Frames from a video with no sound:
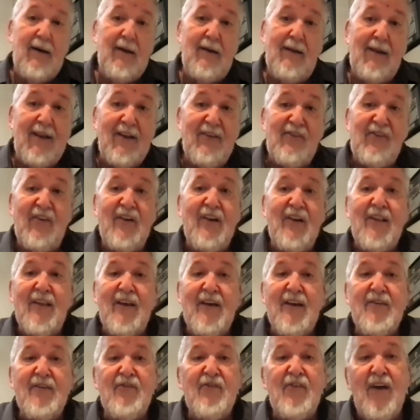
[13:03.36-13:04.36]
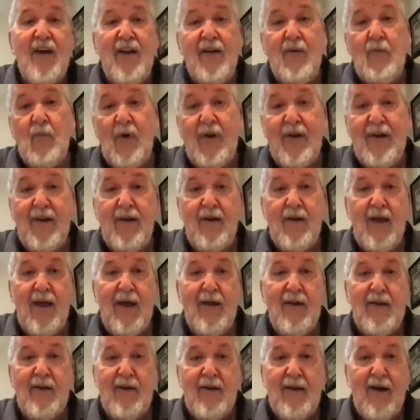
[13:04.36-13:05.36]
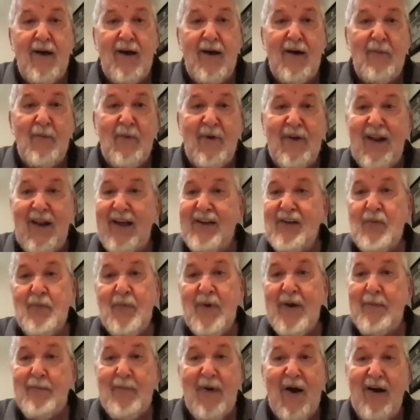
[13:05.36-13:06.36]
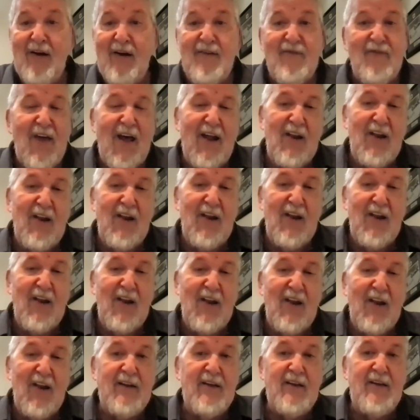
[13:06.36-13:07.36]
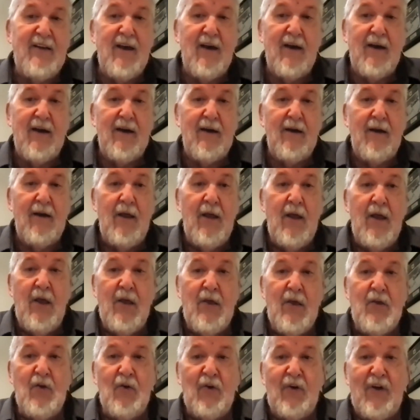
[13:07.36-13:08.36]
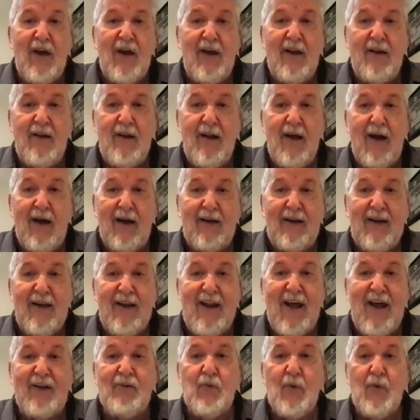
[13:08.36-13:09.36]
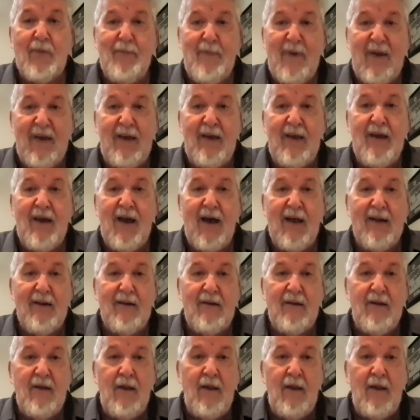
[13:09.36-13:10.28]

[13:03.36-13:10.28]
listen to this and would like to be a part of that on Friday. You can connect with me at